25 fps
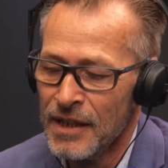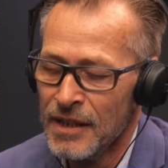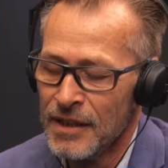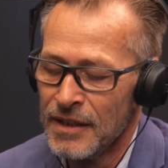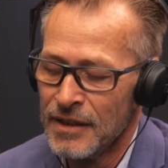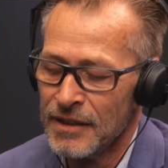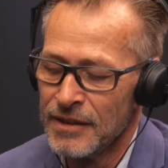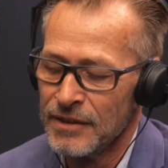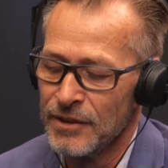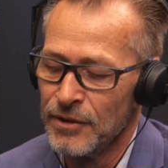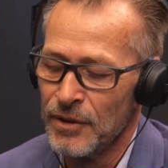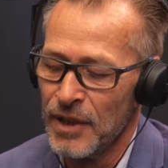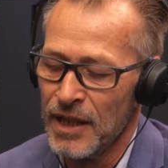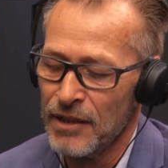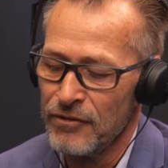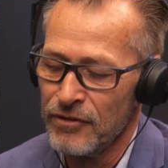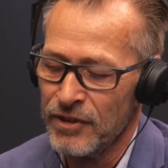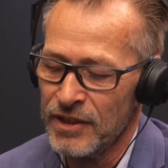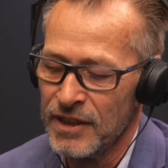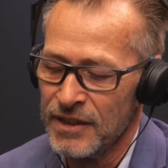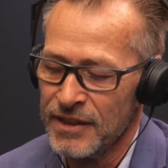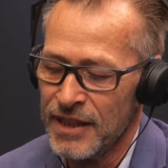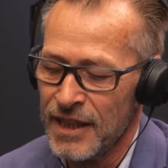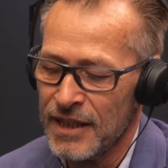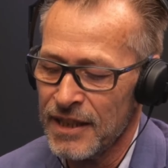You have in
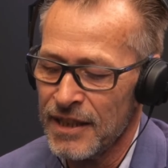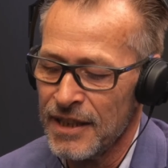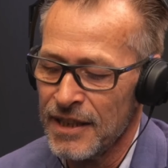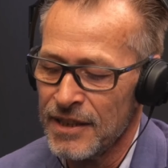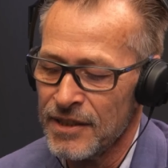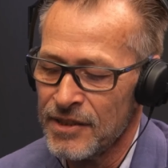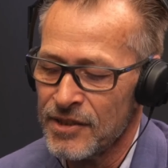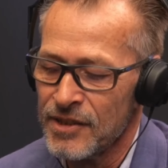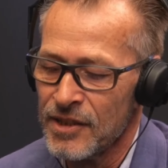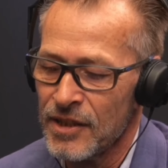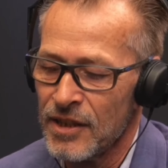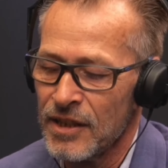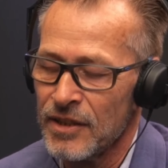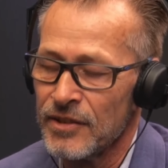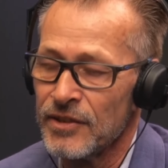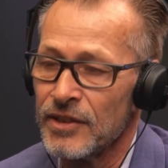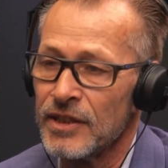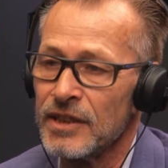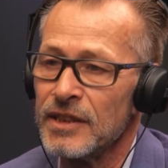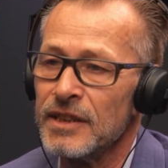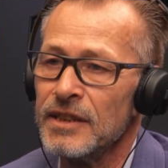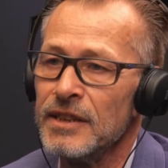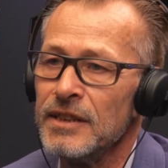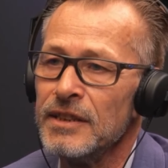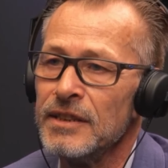the Netherlands under
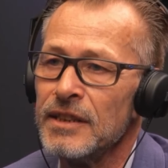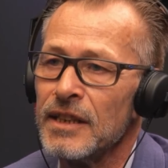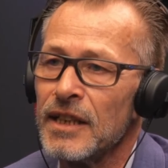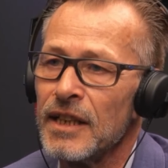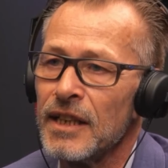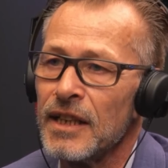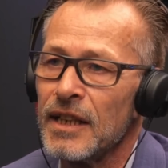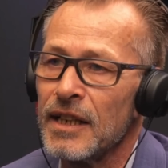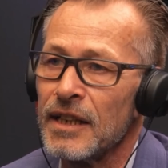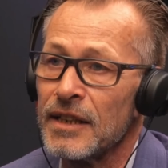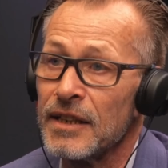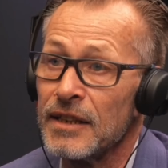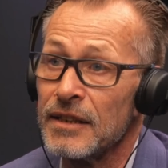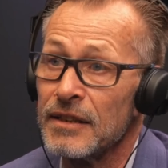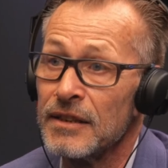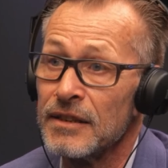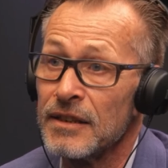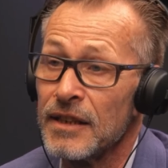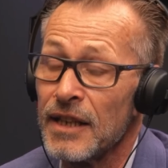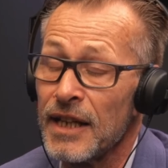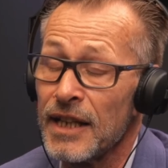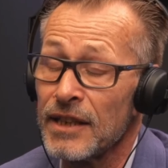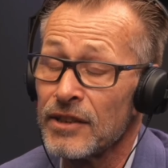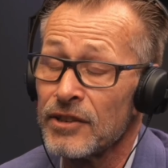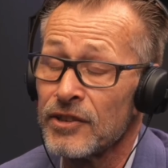the uh,
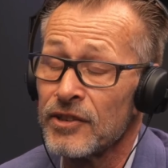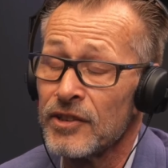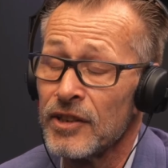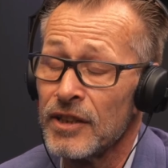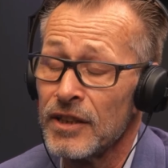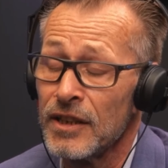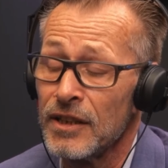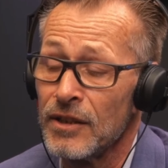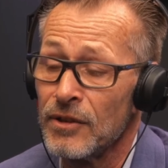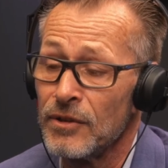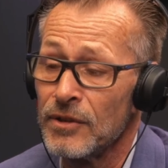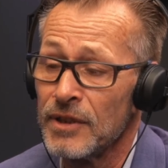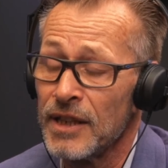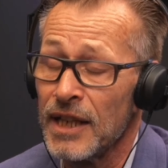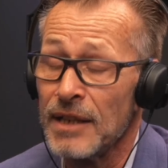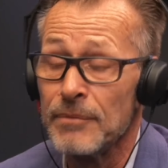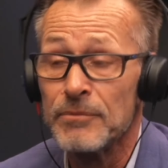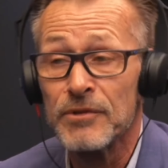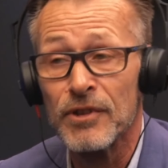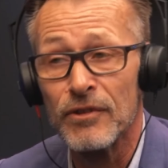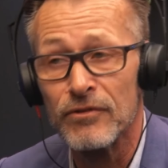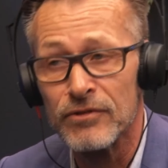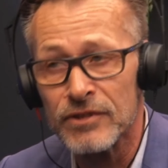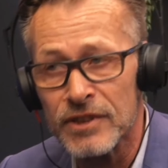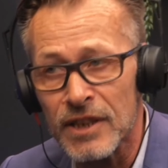Act uh, on Games
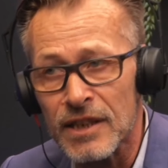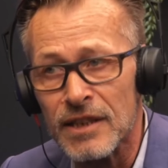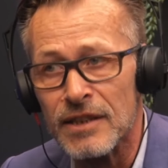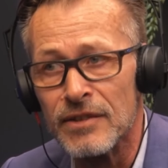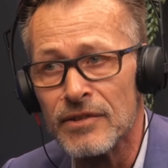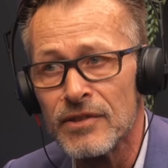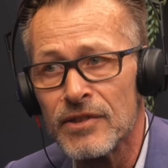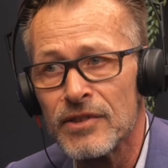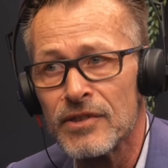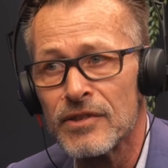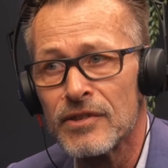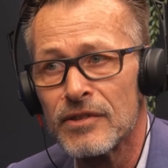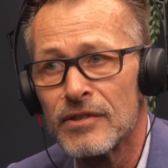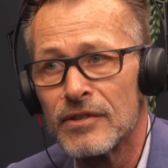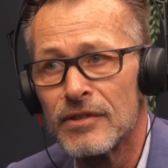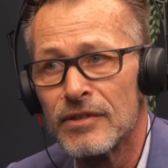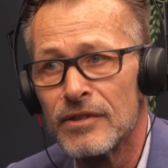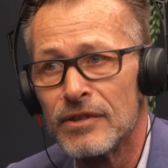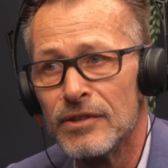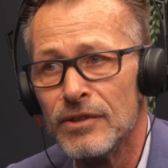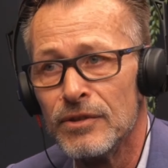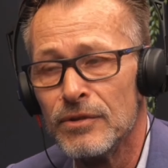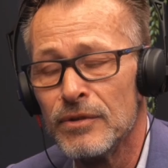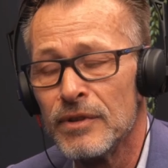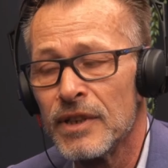of Chance,
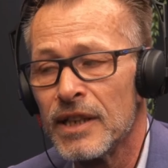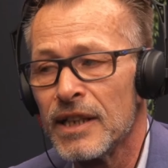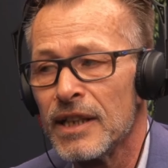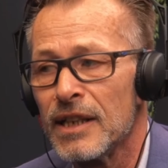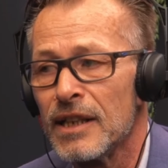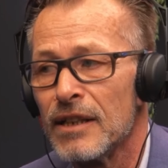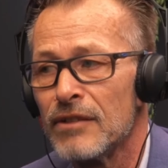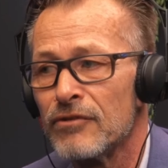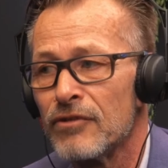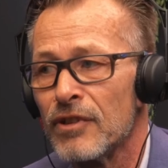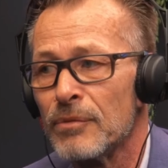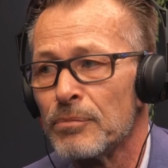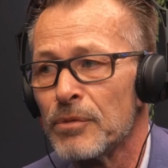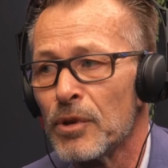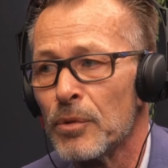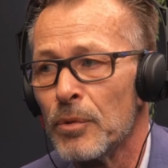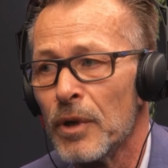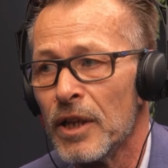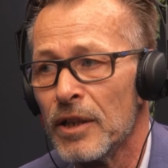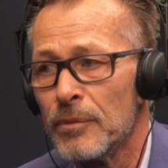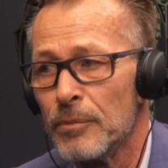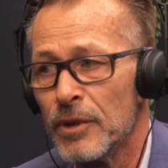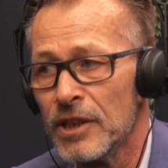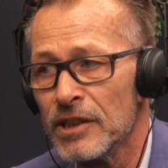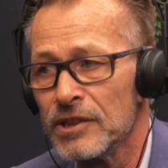you have a
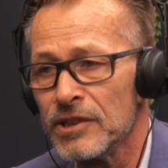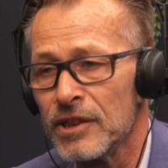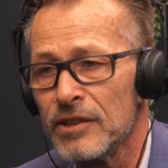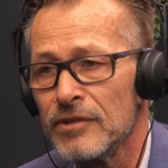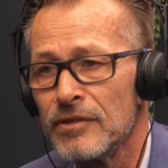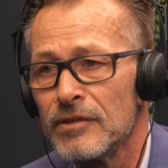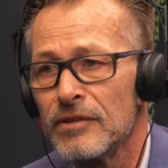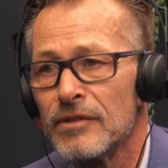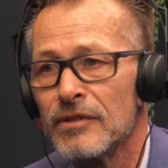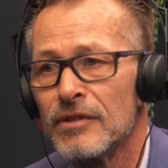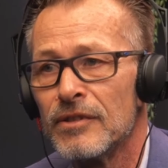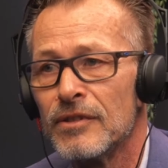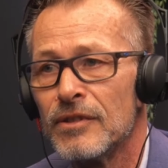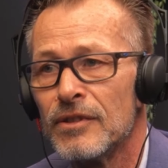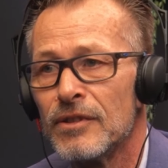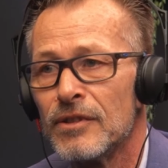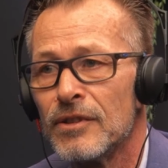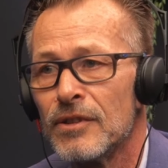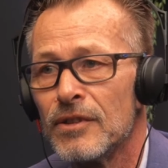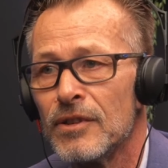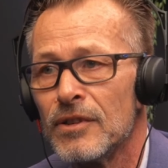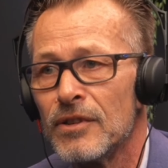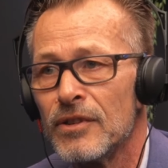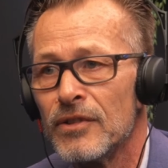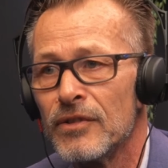prohibition
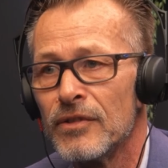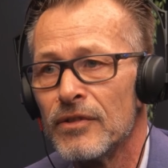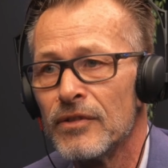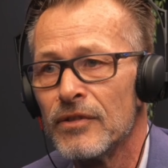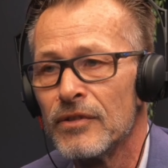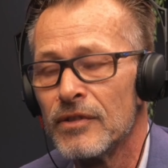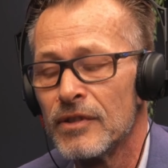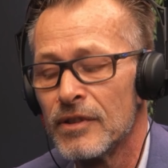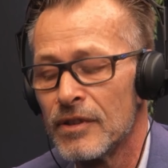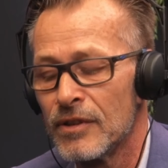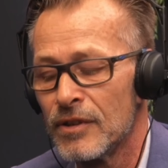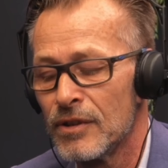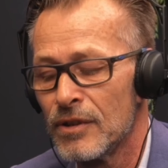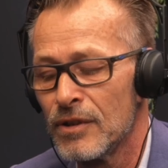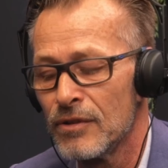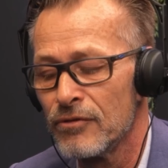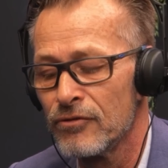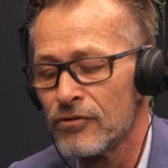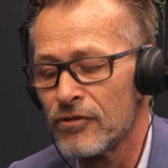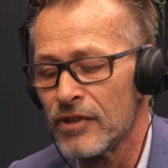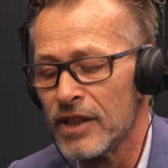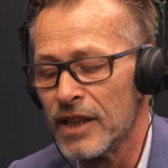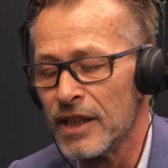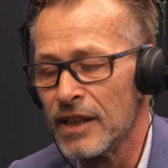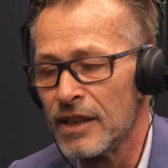on
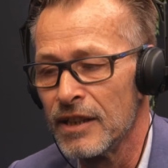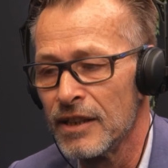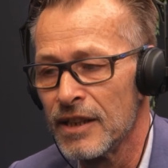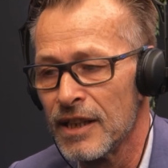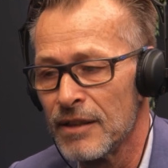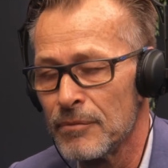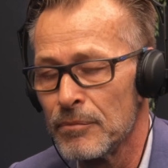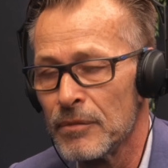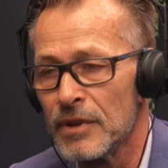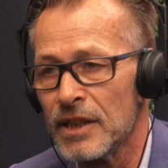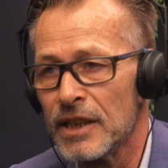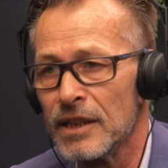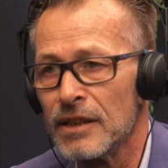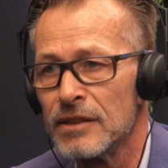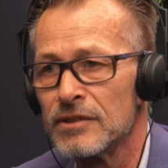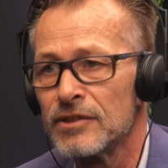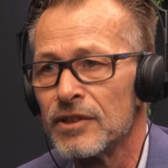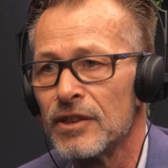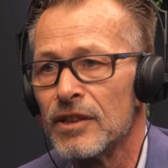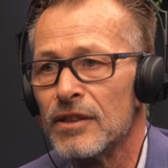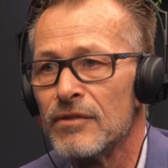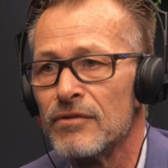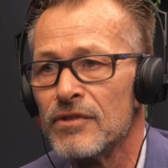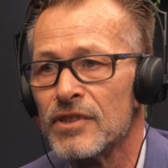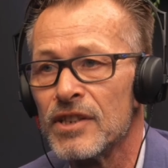offering gambling
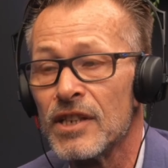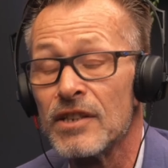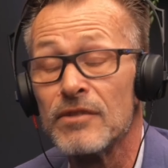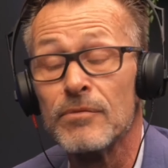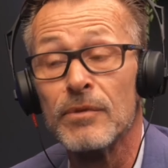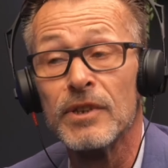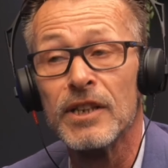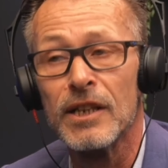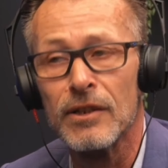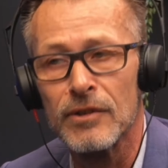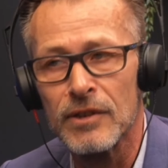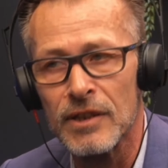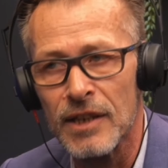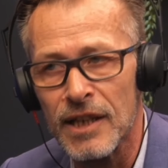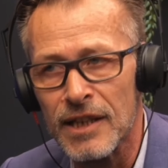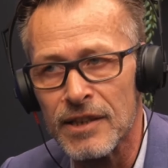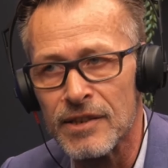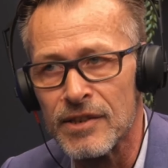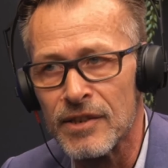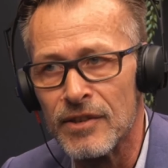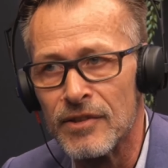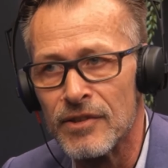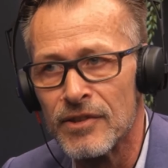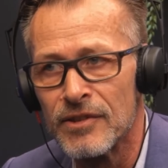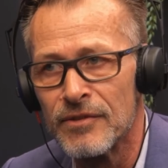services without a
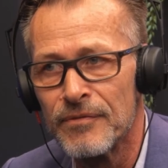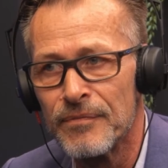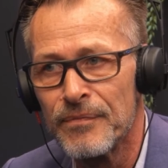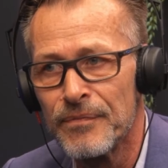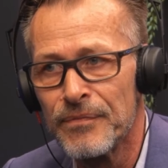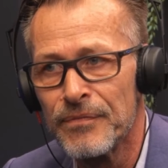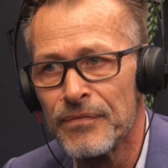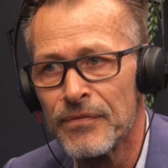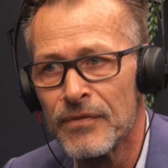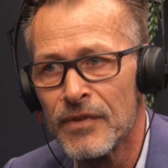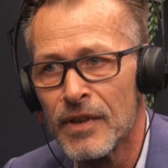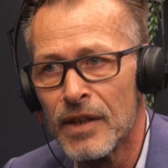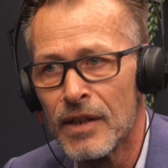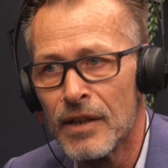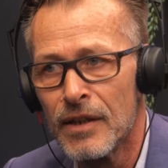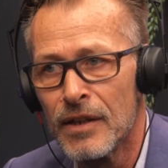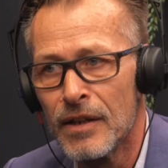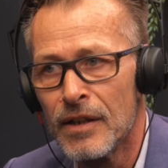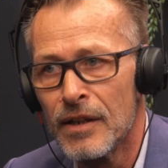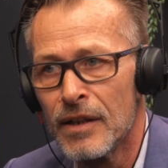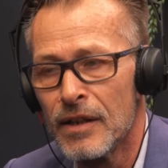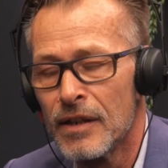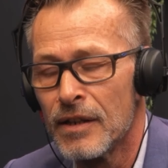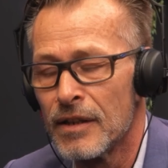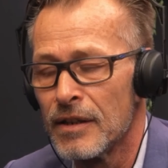license.
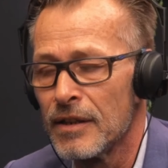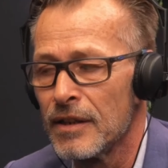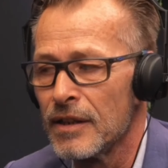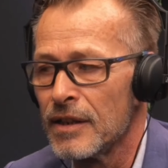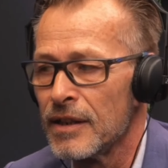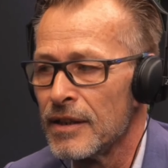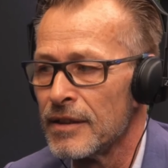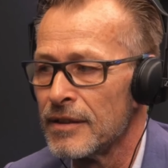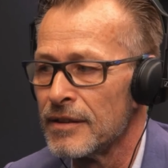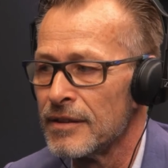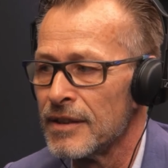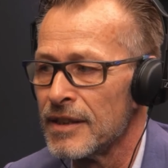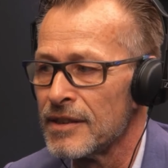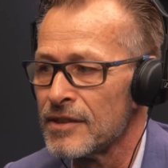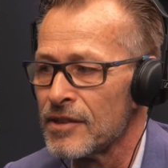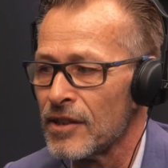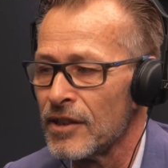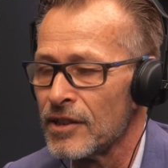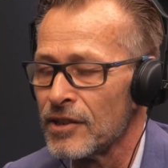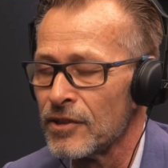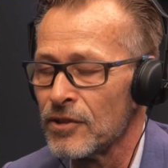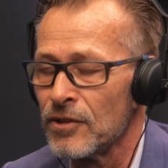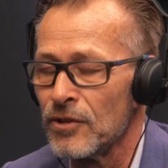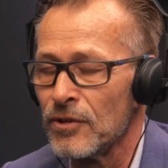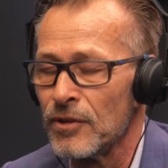And that's
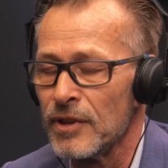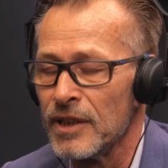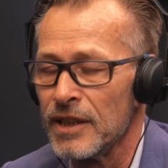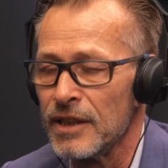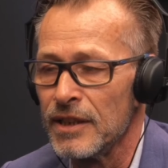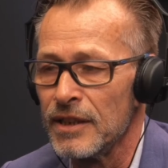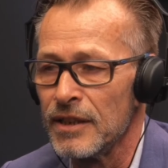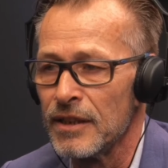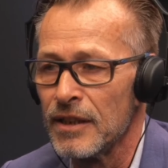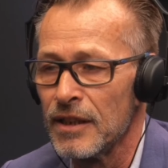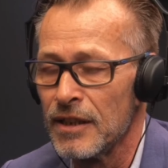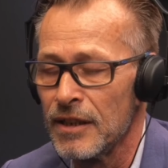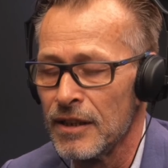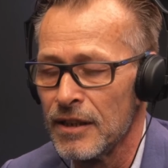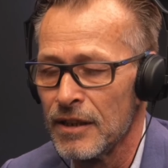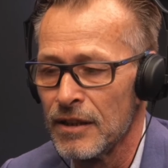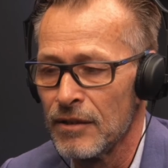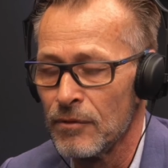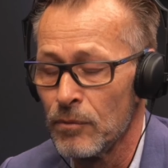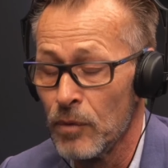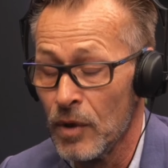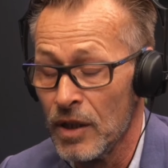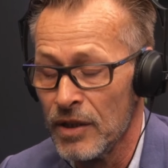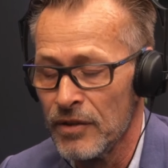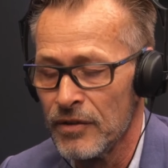Article a, uh,
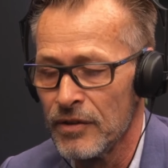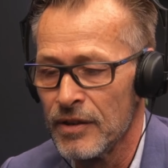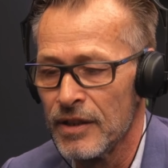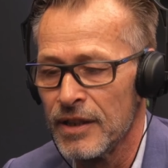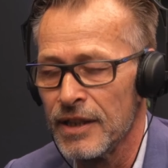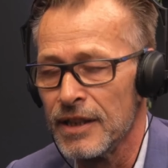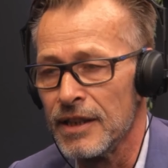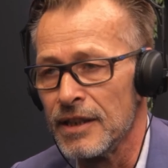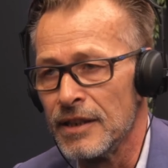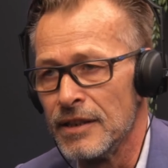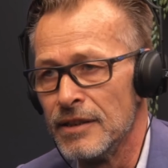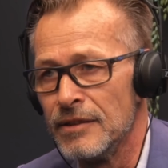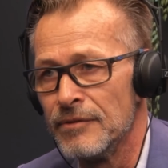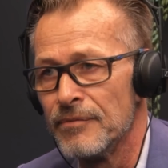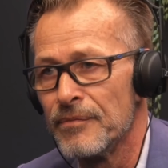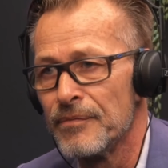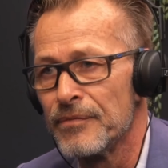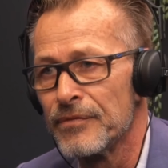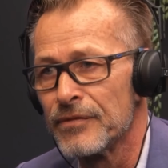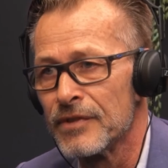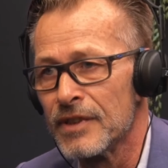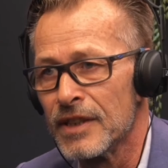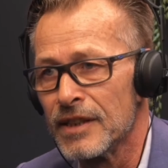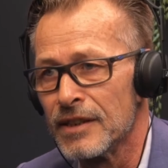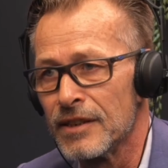1A.
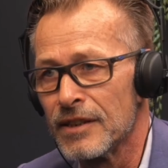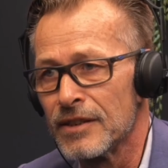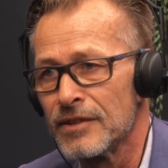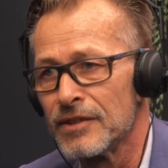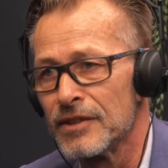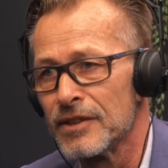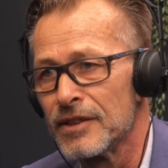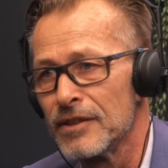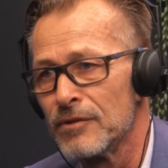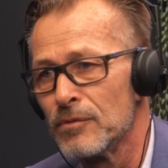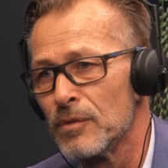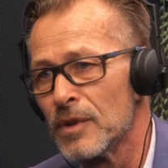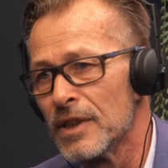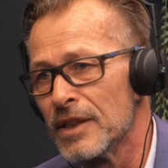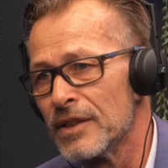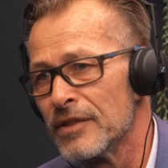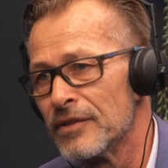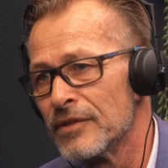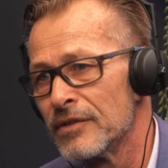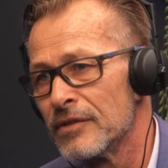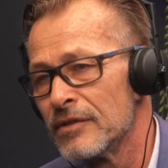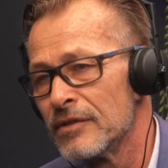Then under 1,